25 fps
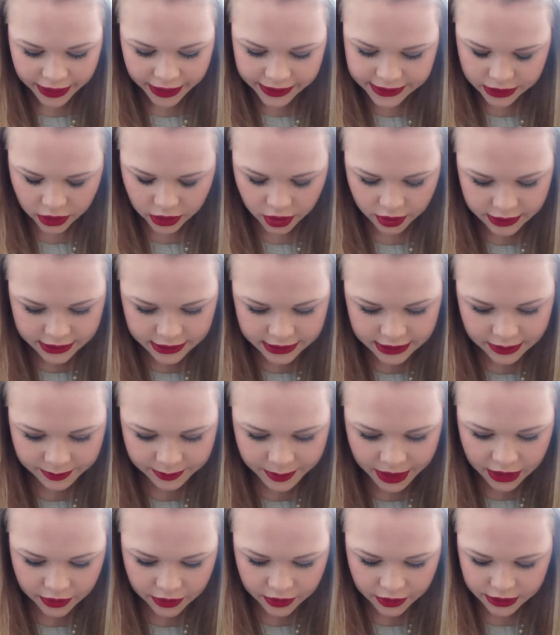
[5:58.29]
It's awesome.
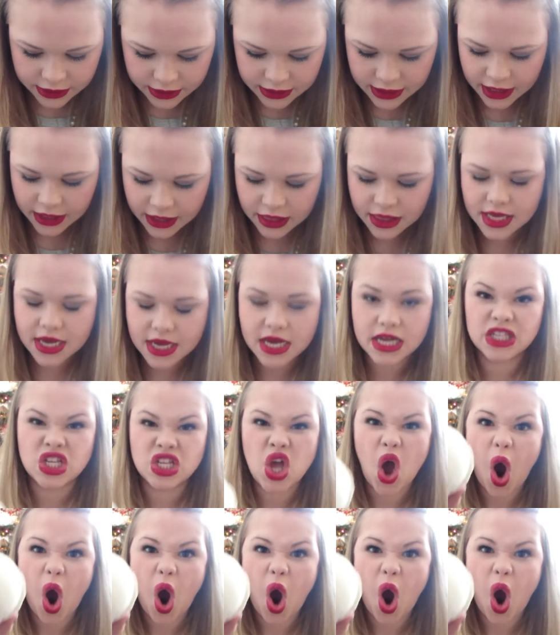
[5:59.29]
It looks like this.